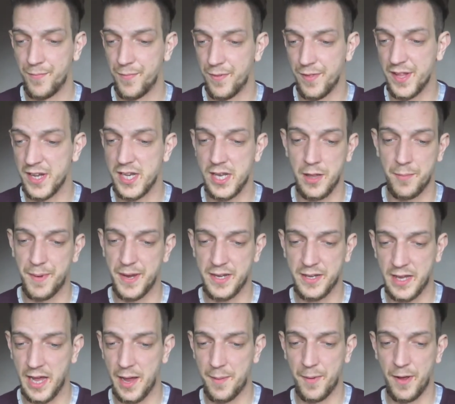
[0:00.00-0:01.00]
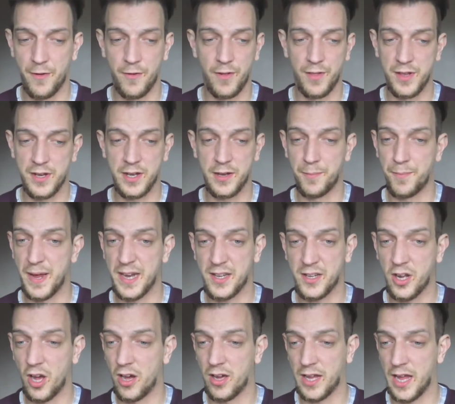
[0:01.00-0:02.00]
this is the best game ever, this is the
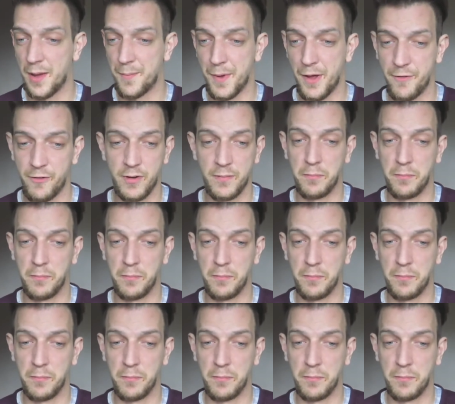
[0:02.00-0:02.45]
best car game ever,